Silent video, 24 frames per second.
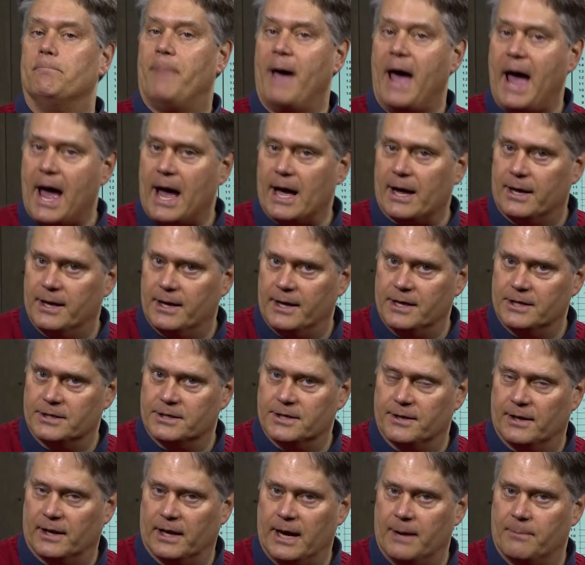back into
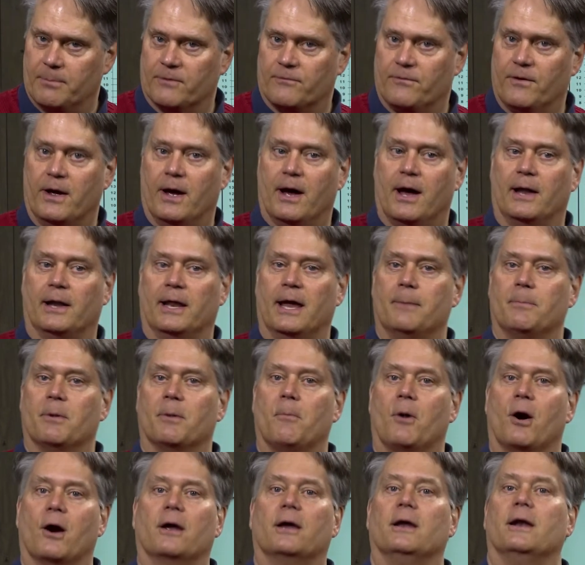the labor
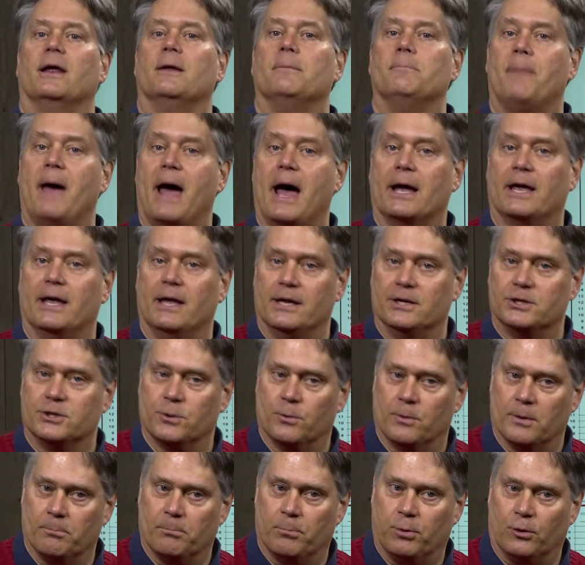market and back
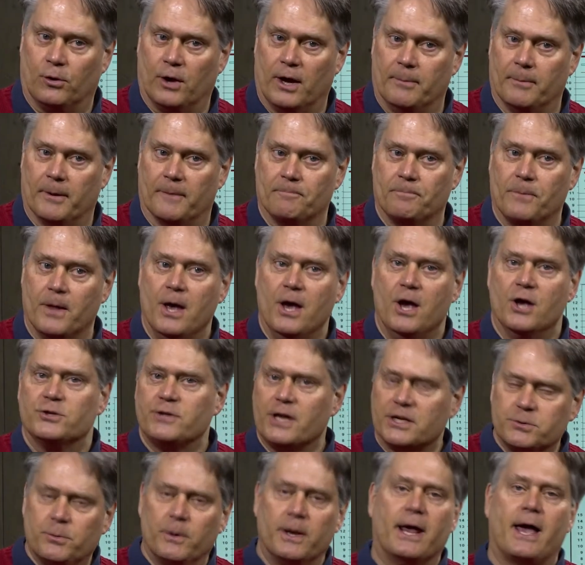into employment. So
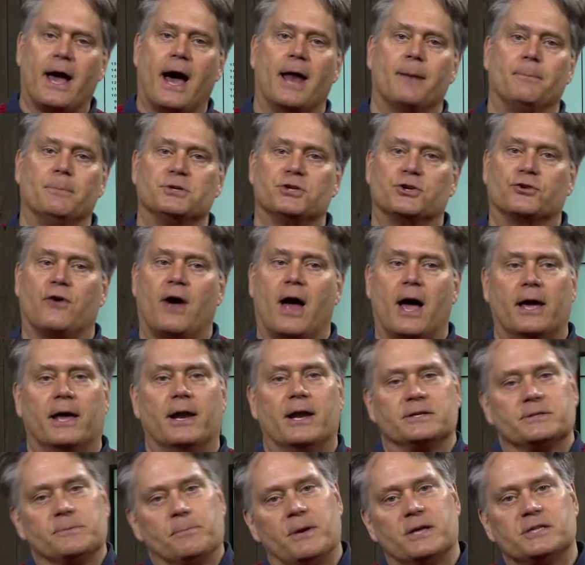that's what economists track. And
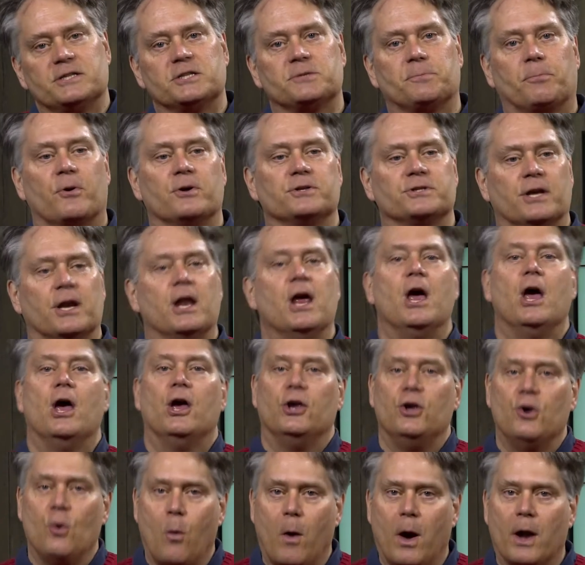as a business person,
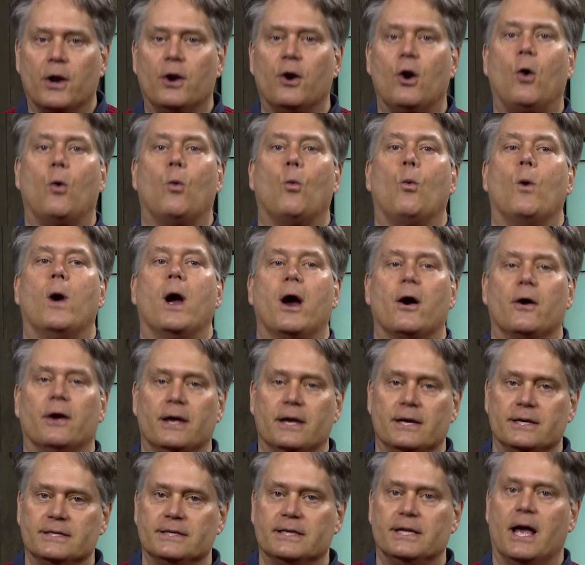you want to know, where
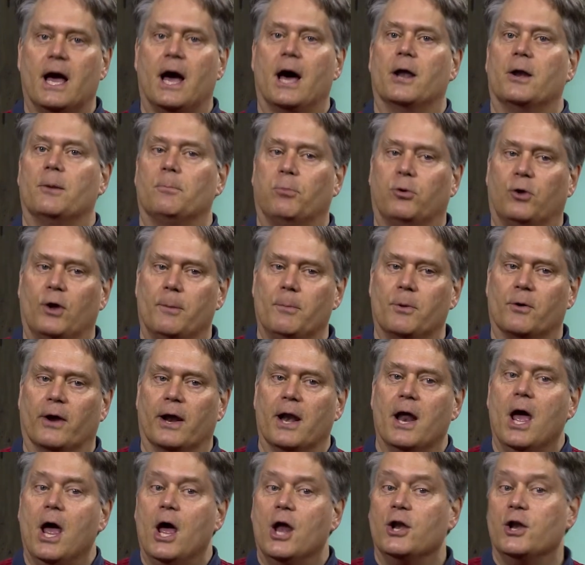is the unemployment rate?
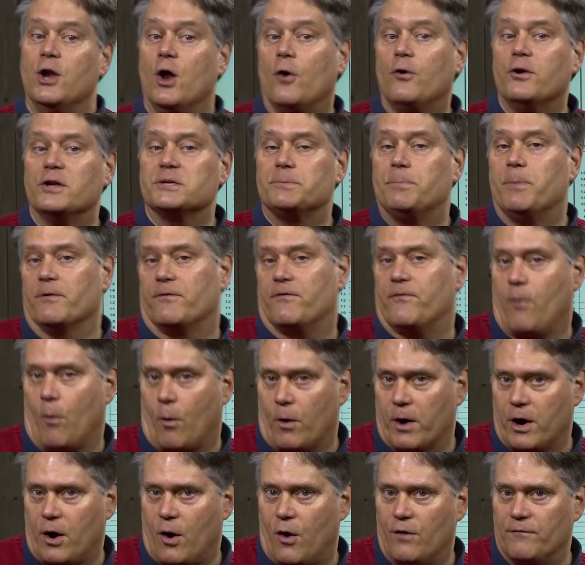Notice
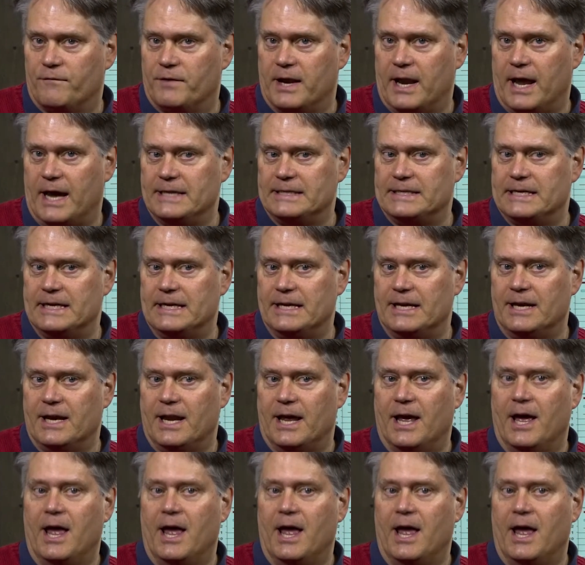before COVID-19,